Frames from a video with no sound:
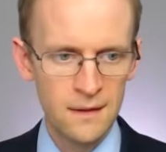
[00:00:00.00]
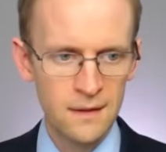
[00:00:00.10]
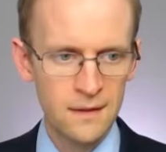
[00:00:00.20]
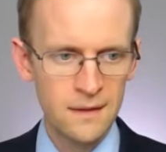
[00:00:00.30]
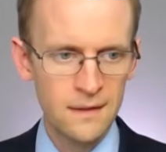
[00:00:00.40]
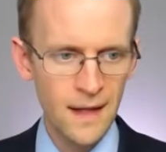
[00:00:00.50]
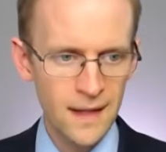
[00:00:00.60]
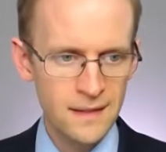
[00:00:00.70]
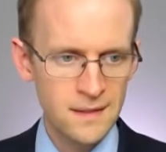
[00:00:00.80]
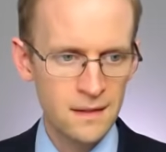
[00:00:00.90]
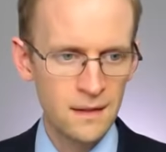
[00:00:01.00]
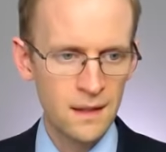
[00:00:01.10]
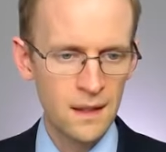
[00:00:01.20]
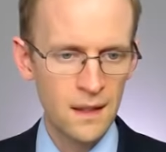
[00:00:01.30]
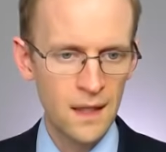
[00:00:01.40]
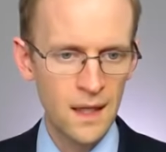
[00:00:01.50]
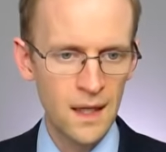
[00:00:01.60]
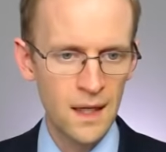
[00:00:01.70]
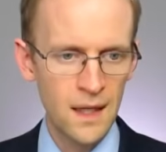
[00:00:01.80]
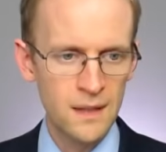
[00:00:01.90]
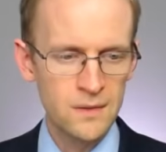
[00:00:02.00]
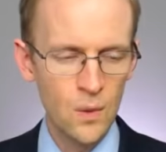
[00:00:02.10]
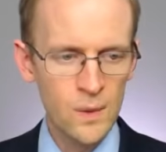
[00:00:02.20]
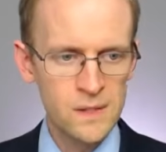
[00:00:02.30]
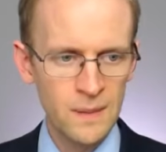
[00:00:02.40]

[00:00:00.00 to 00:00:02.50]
that has always